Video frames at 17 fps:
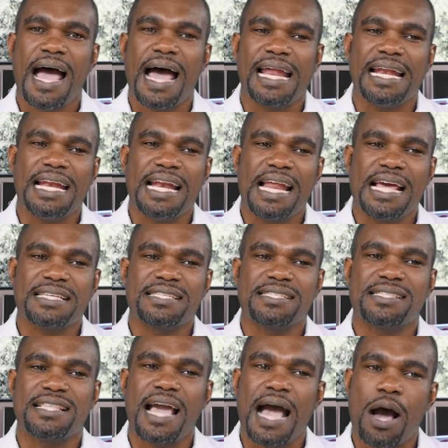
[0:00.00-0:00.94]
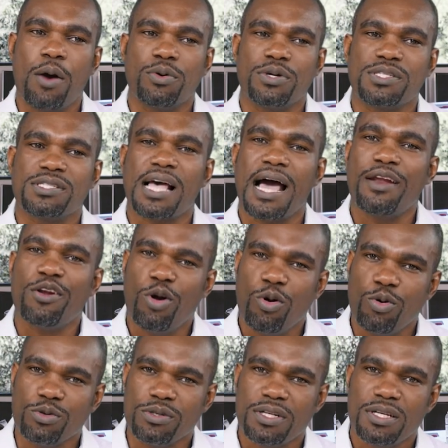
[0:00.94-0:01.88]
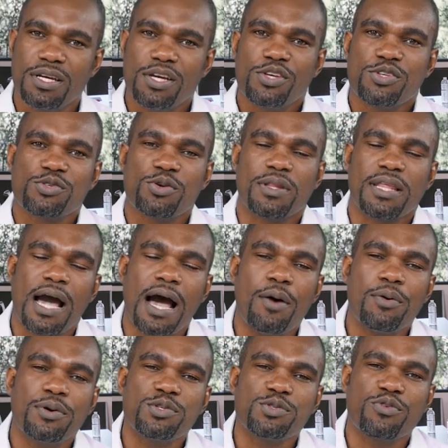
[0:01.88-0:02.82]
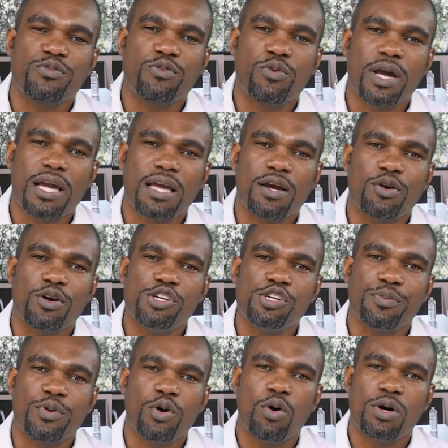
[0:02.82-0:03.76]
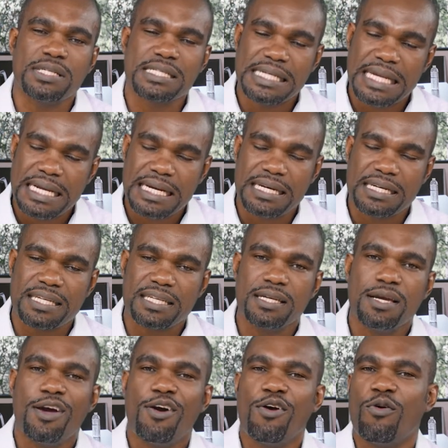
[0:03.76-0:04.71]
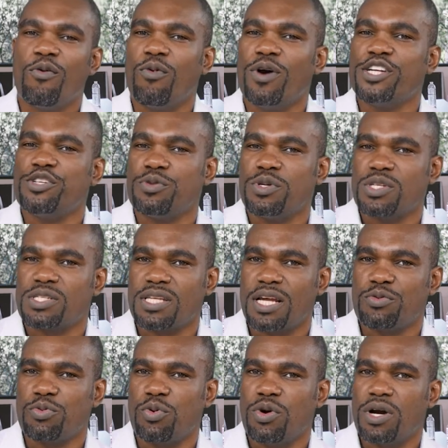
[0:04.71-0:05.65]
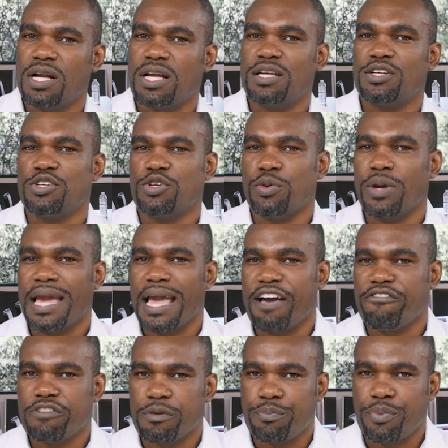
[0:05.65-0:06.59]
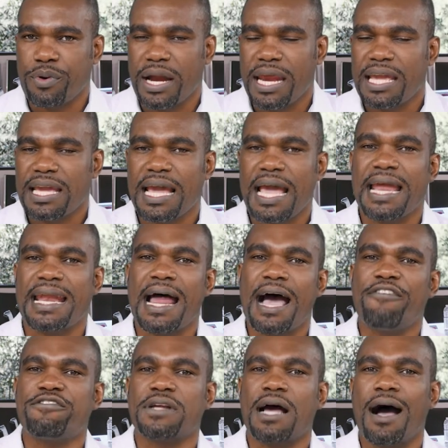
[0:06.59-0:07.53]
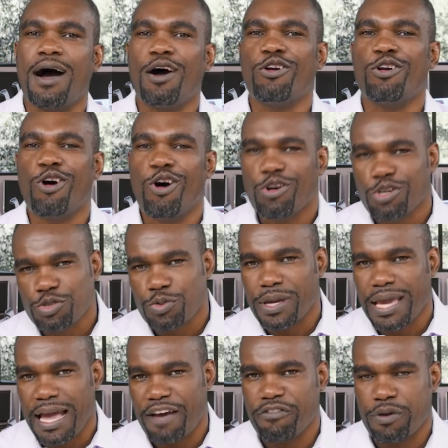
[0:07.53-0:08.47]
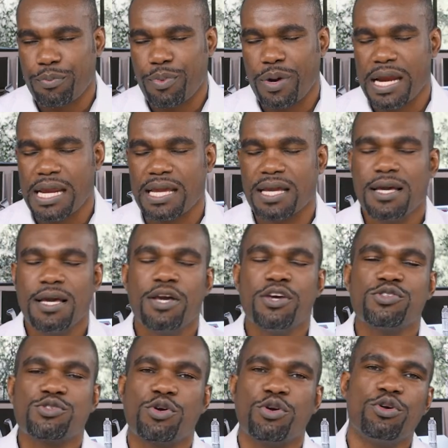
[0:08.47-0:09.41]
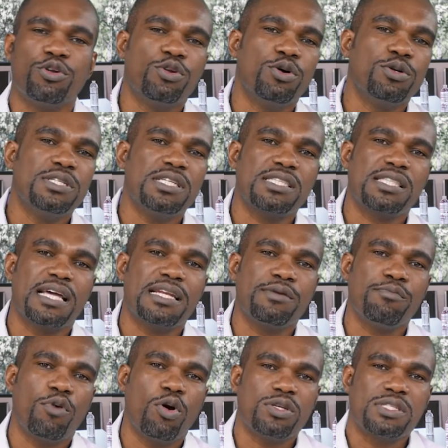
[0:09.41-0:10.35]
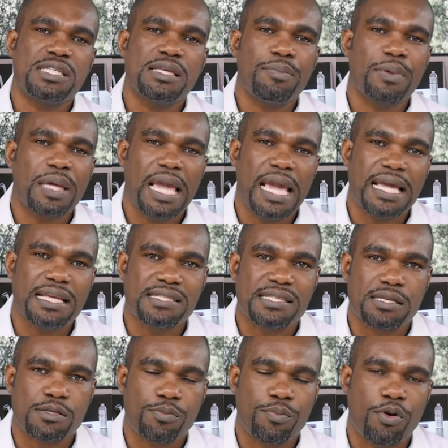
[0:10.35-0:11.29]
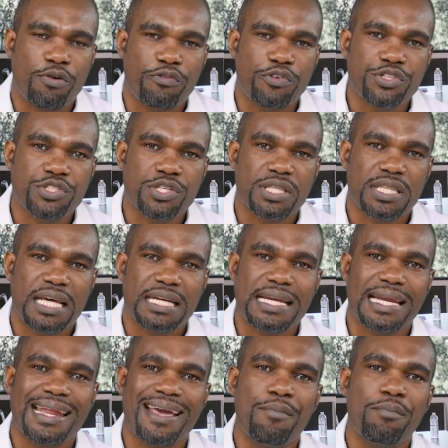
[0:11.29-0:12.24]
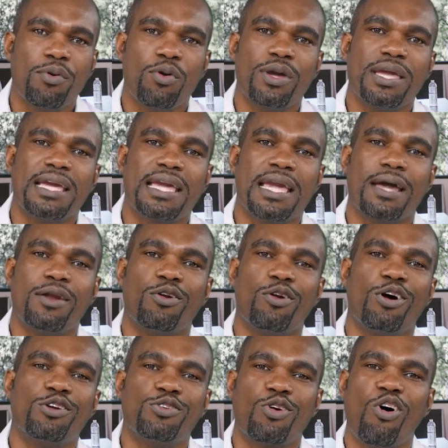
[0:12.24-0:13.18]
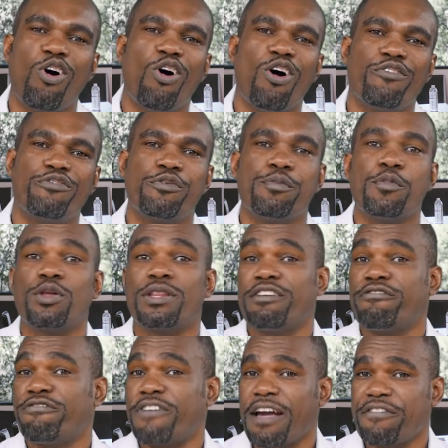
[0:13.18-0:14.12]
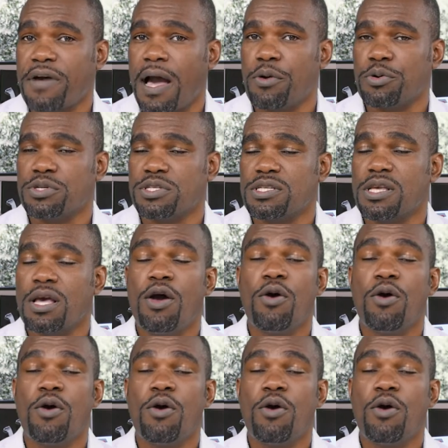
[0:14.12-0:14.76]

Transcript: unless the hours are known. So the hours of work are going to be ordinarily, when do you start work? Do we have a break? And after how long do we have a break? So you'll notice that in most CBAs, there's a provision that an employee cannot go on for more than 5 hours